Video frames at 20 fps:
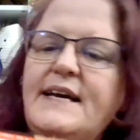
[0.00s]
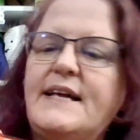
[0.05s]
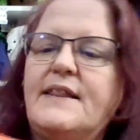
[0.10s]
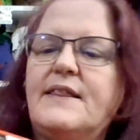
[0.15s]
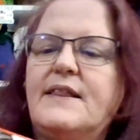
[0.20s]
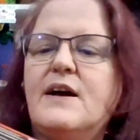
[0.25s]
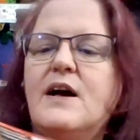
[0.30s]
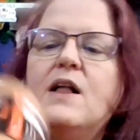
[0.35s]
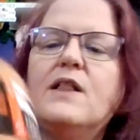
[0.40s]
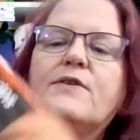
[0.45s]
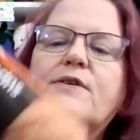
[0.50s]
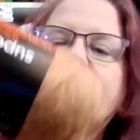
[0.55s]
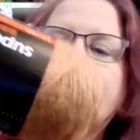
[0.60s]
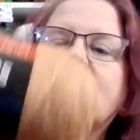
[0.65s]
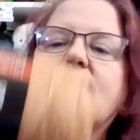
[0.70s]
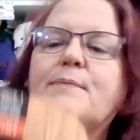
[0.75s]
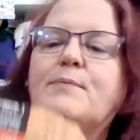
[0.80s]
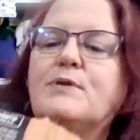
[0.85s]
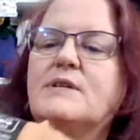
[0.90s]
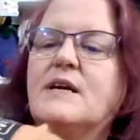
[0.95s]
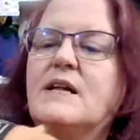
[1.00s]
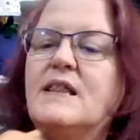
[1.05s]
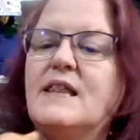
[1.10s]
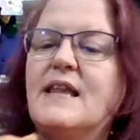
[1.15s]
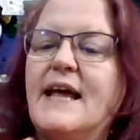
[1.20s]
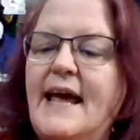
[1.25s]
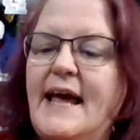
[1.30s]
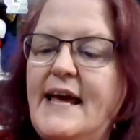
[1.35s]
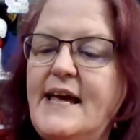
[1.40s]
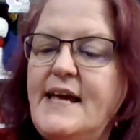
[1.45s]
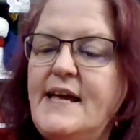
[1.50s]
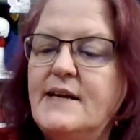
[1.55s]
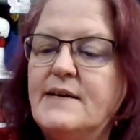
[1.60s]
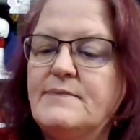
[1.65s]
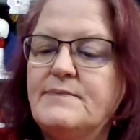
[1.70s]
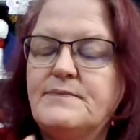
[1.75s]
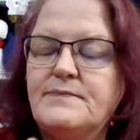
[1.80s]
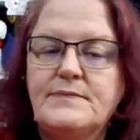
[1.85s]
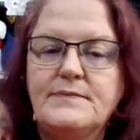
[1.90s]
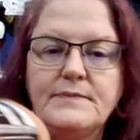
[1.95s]
The color is labeled clay.
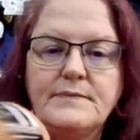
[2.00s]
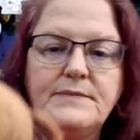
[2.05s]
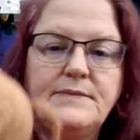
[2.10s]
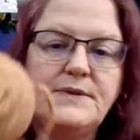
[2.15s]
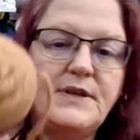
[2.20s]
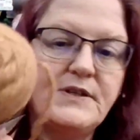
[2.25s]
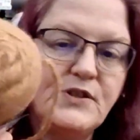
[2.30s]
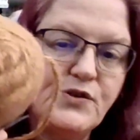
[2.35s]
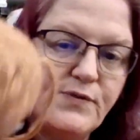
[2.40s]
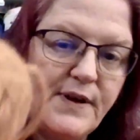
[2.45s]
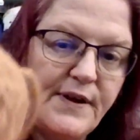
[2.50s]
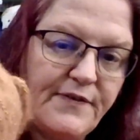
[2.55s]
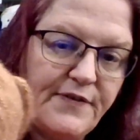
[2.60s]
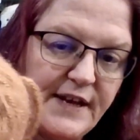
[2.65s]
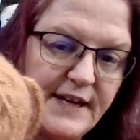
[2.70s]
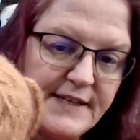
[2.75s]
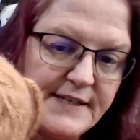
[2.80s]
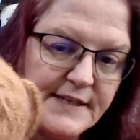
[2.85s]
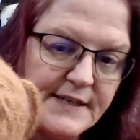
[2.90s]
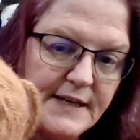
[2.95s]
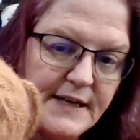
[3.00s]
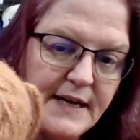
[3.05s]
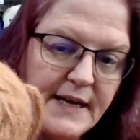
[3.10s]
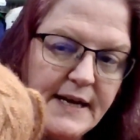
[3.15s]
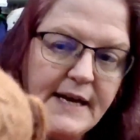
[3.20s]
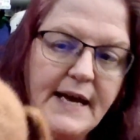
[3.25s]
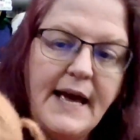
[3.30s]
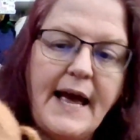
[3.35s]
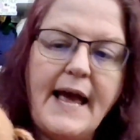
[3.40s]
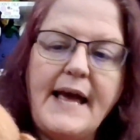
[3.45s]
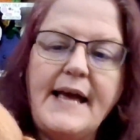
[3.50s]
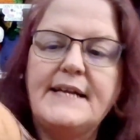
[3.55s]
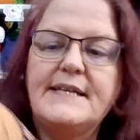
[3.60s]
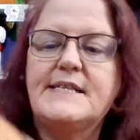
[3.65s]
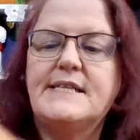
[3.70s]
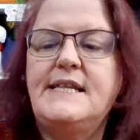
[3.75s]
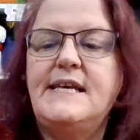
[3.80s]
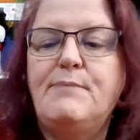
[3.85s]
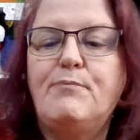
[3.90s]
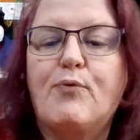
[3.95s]
There's 3 of these.
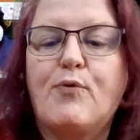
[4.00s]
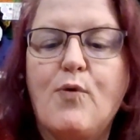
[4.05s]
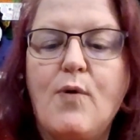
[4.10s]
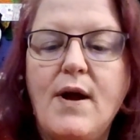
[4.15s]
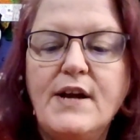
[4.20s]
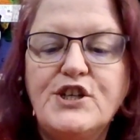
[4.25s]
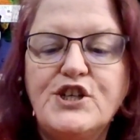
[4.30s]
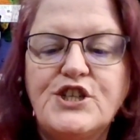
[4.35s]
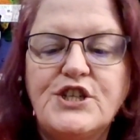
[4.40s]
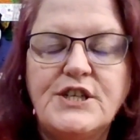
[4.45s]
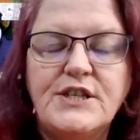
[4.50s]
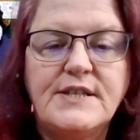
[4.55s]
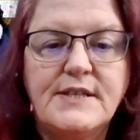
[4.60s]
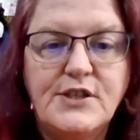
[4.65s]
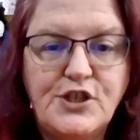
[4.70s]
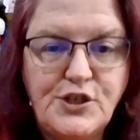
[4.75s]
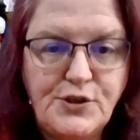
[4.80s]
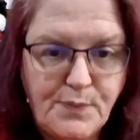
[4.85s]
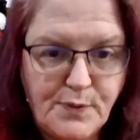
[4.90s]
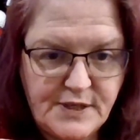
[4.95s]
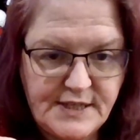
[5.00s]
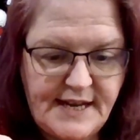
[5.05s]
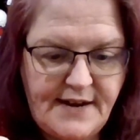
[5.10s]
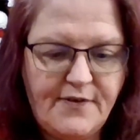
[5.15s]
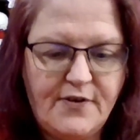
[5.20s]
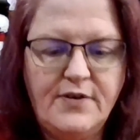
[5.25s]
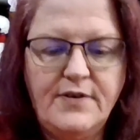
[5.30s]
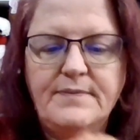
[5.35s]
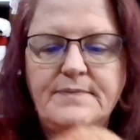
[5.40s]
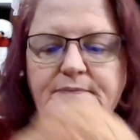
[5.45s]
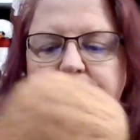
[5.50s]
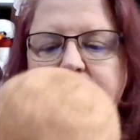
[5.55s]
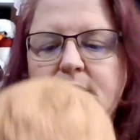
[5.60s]
It's the brushed Super Saver.